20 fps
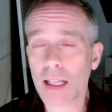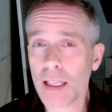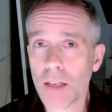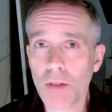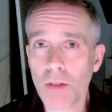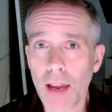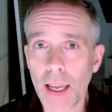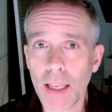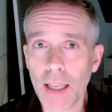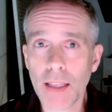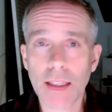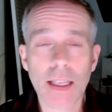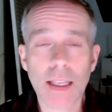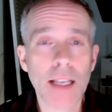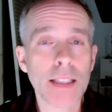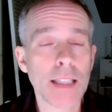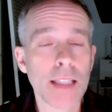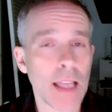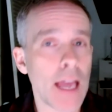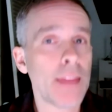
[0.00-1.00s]
right.
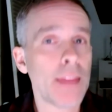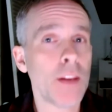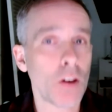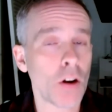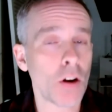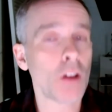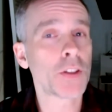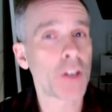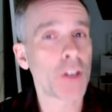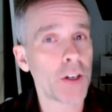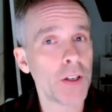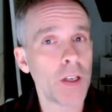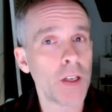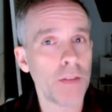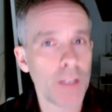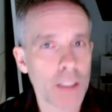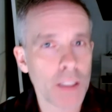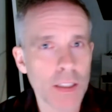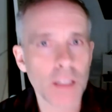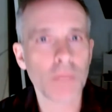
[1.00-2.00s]
And your alternative
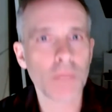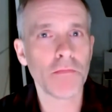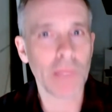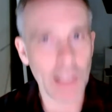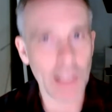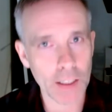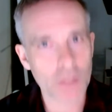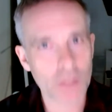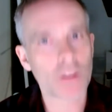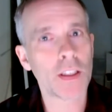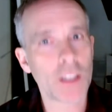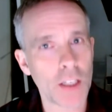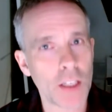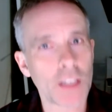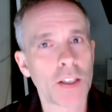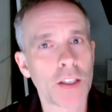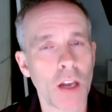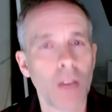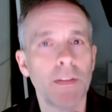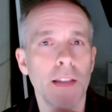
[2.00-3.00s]
is to literally
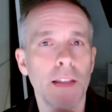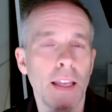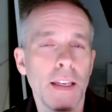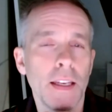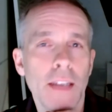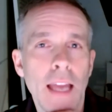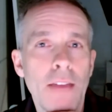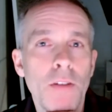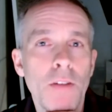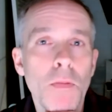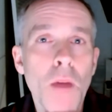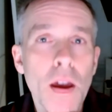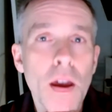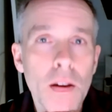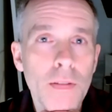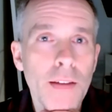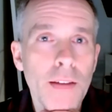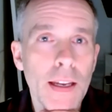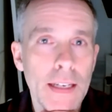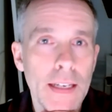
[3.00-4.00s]
just ovulate and have a
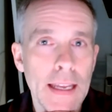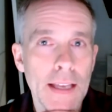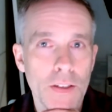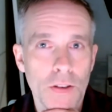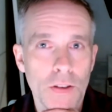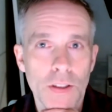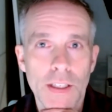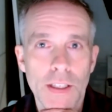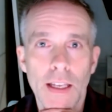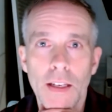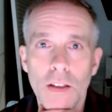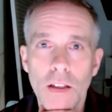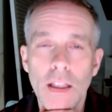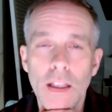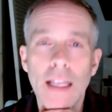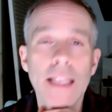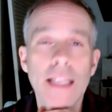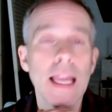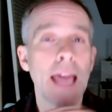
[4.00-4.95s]
modified natural cycle.